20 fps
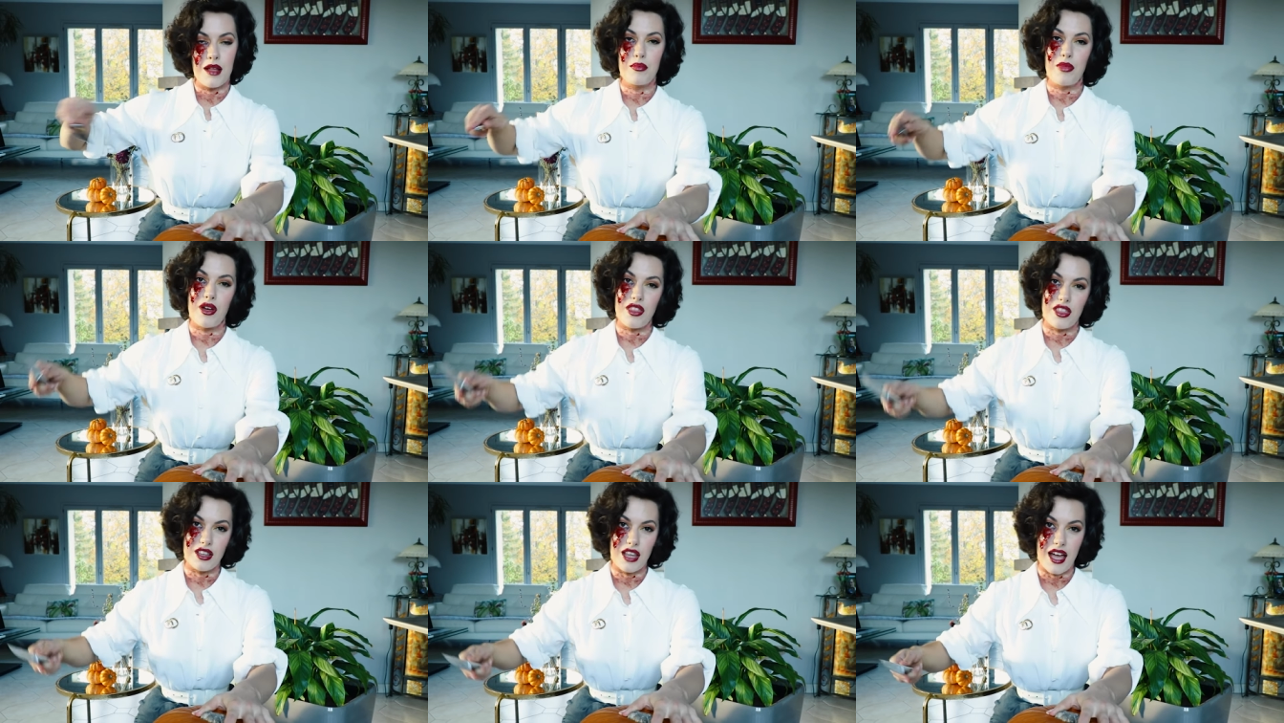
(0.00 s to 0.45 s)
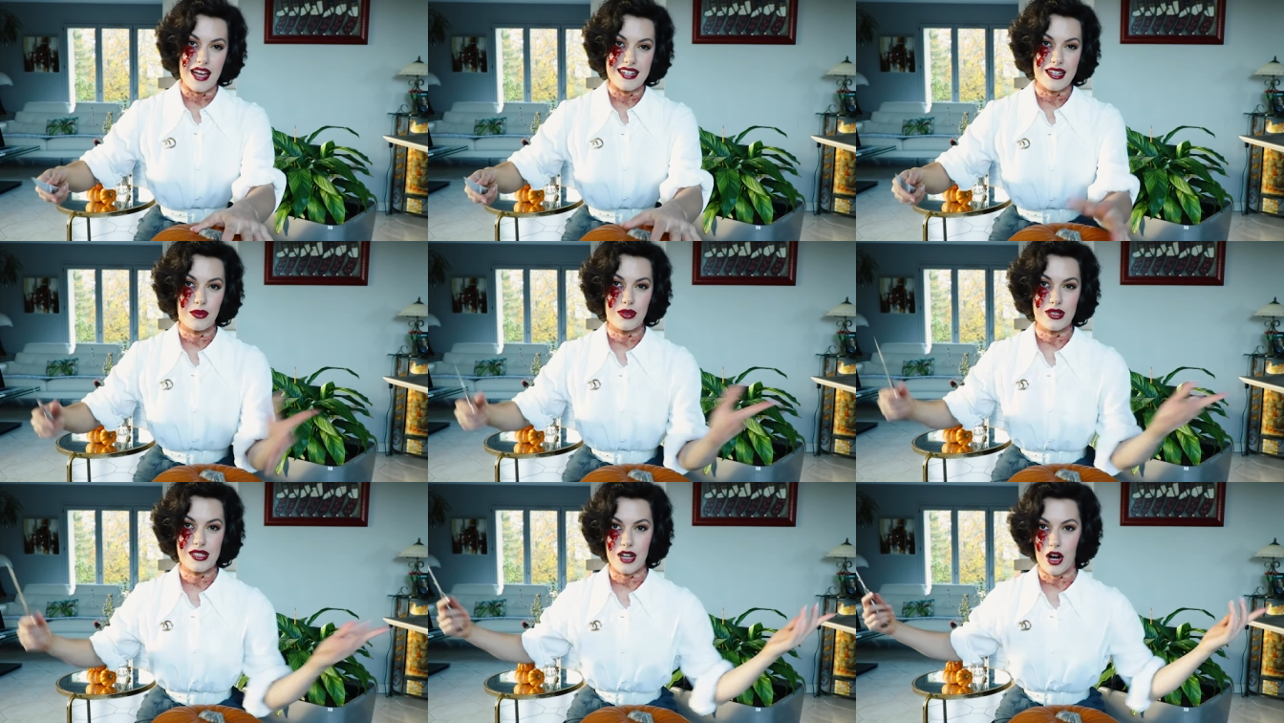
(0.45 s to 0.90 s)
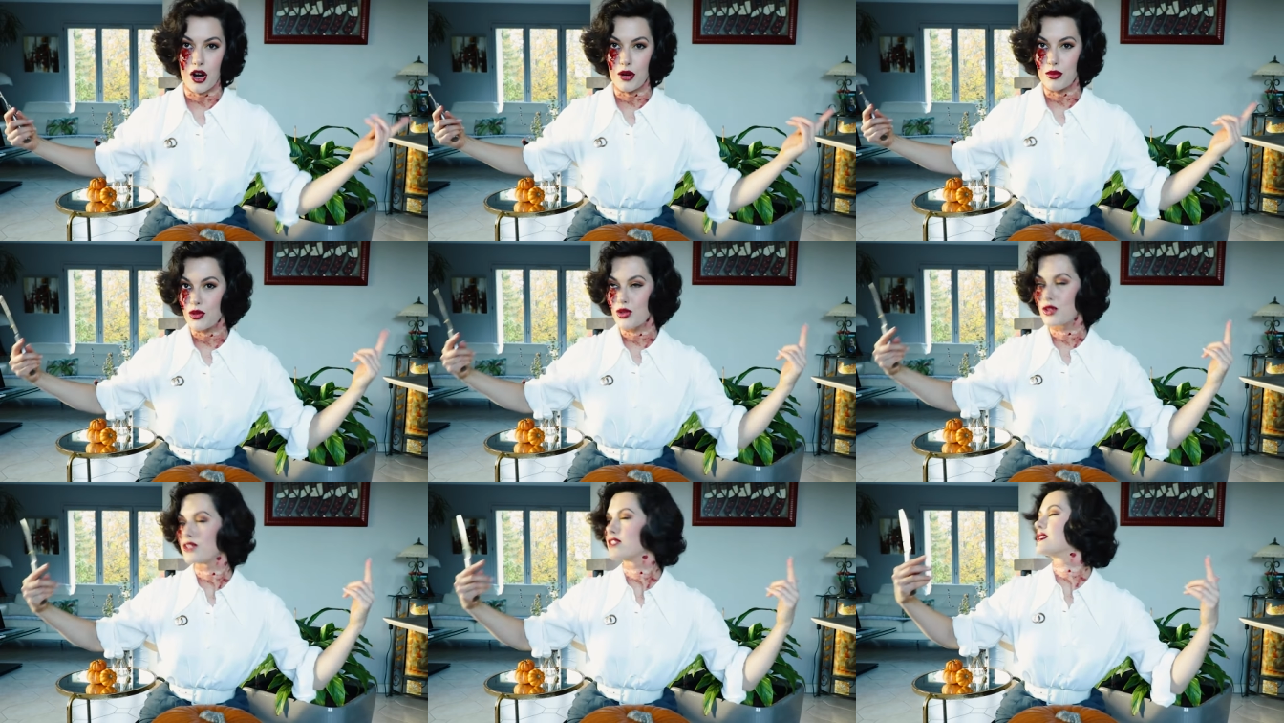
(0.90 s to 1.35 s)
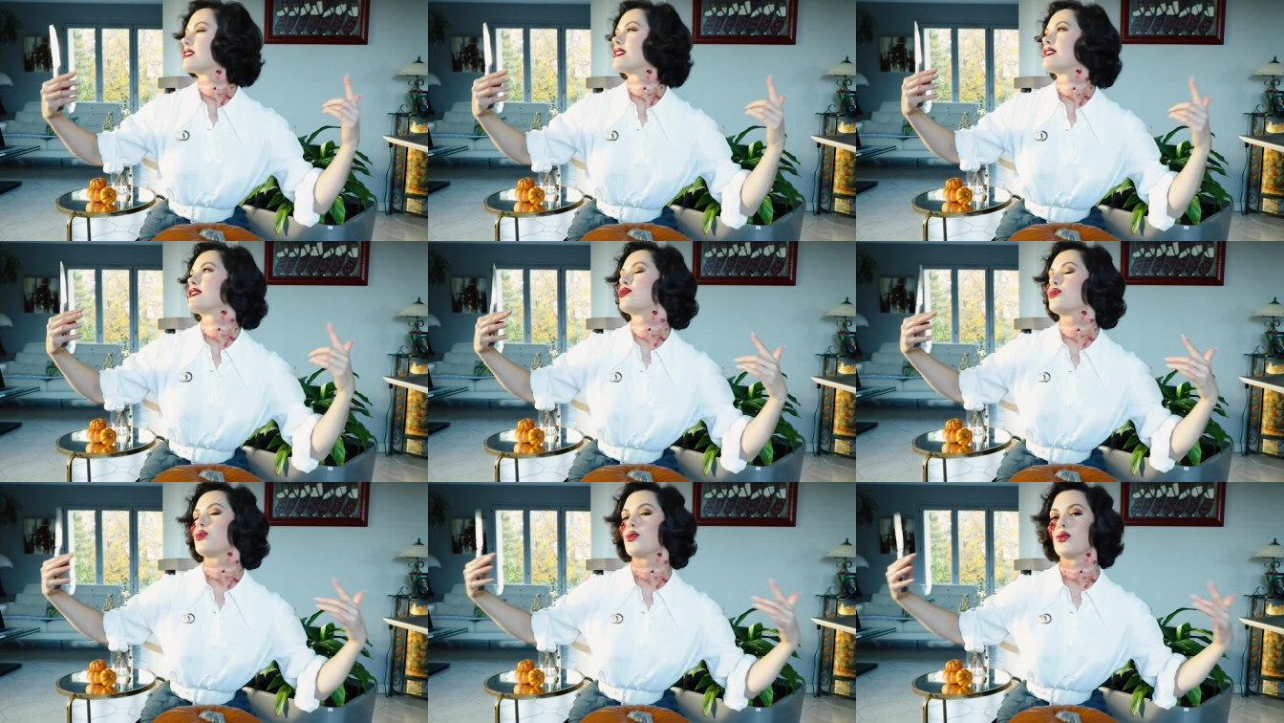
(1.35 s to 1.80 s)
but the lighting was terrible because
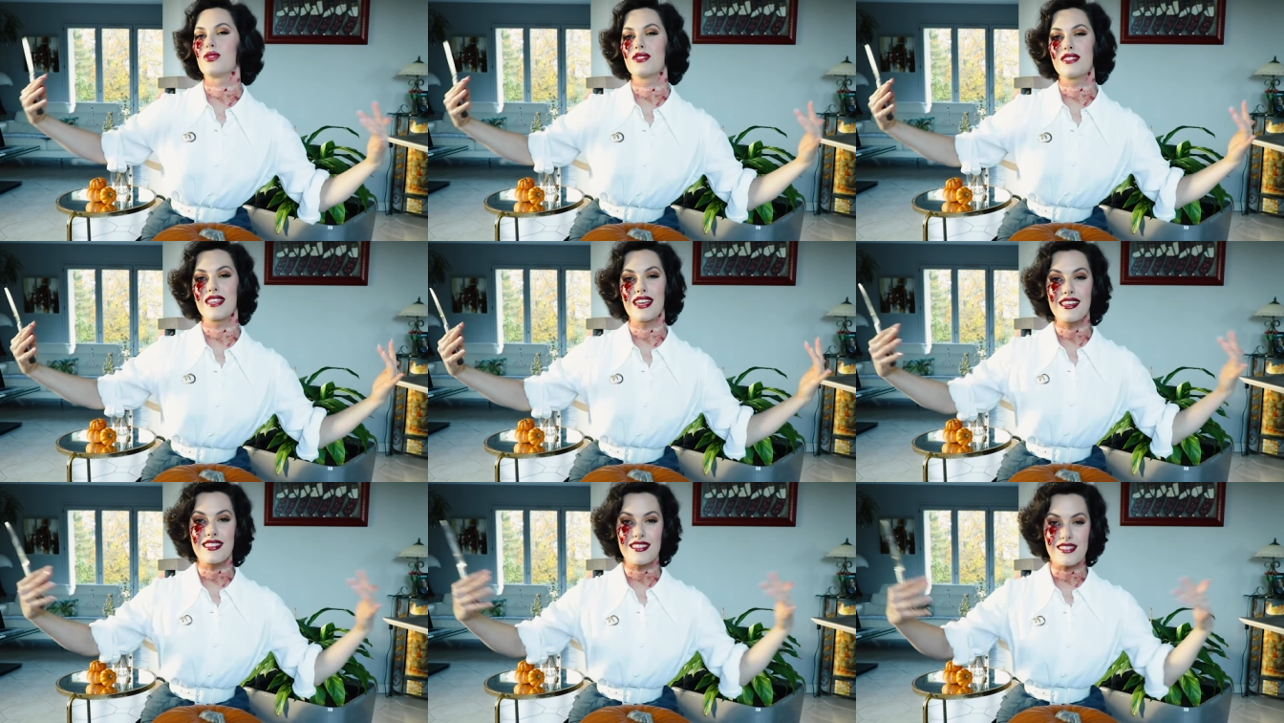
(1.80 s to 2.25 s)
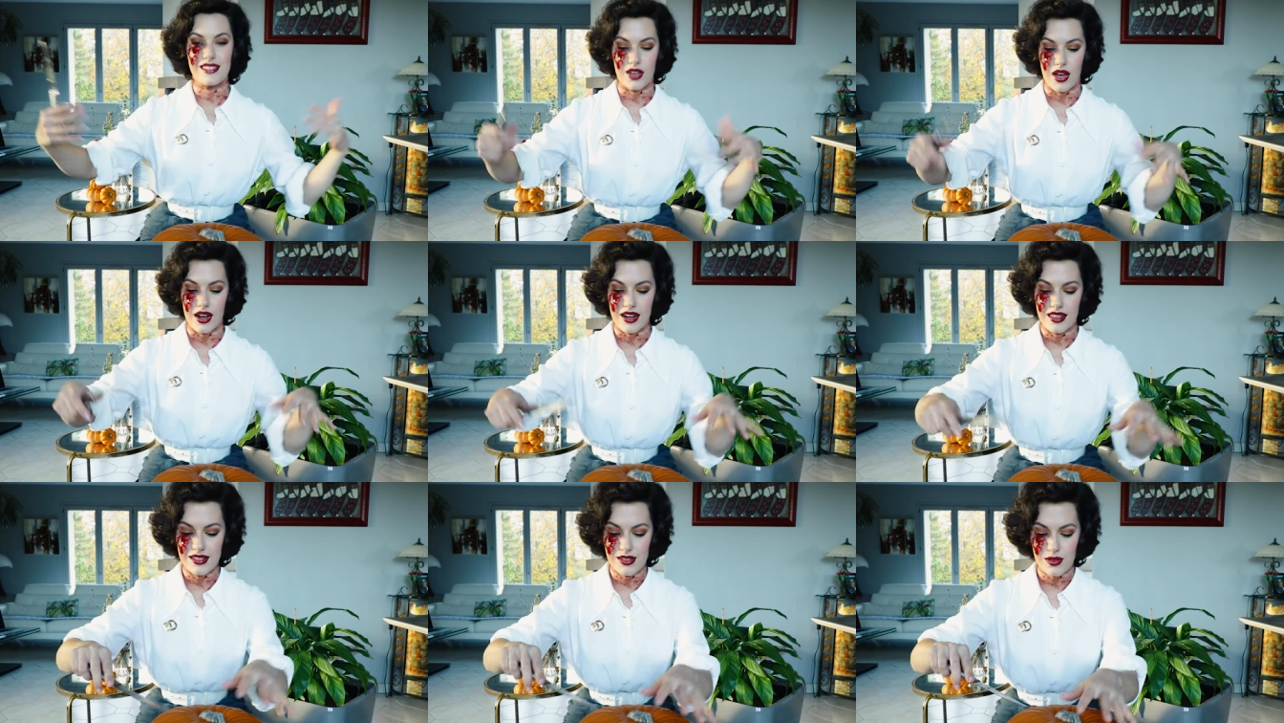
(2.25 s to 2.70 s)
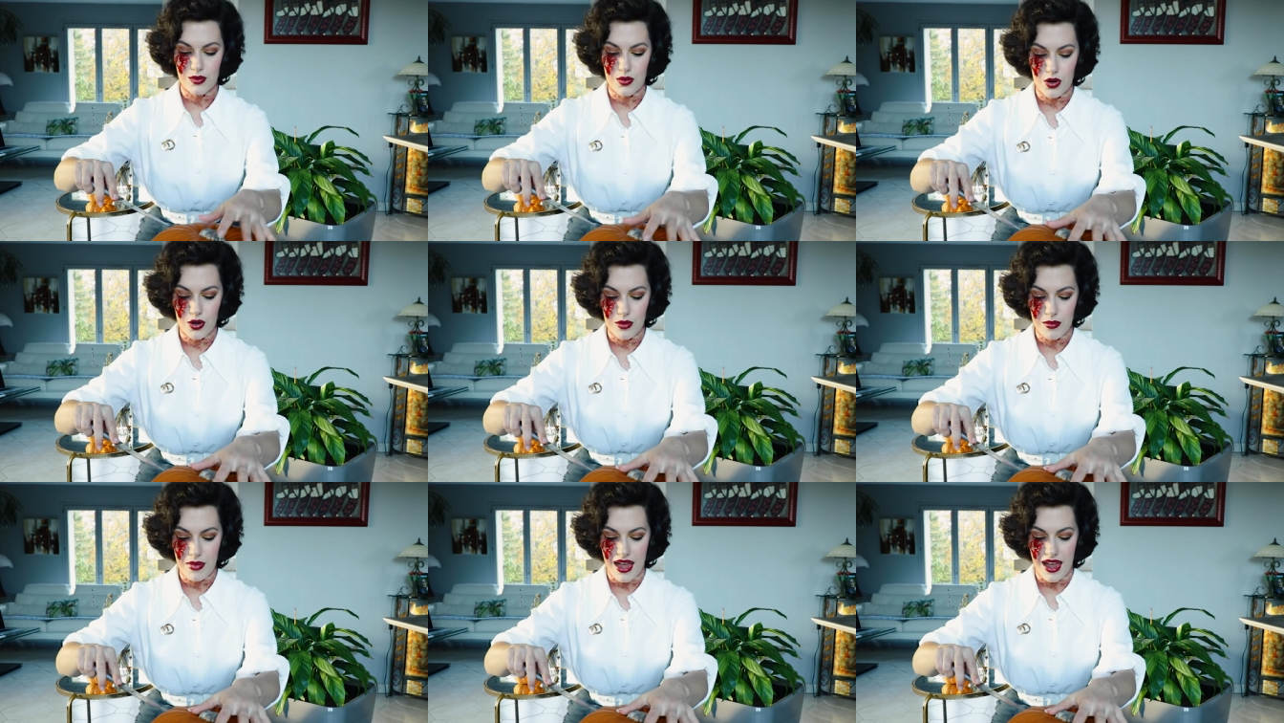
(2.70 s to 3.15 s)
there's doors either side in this room,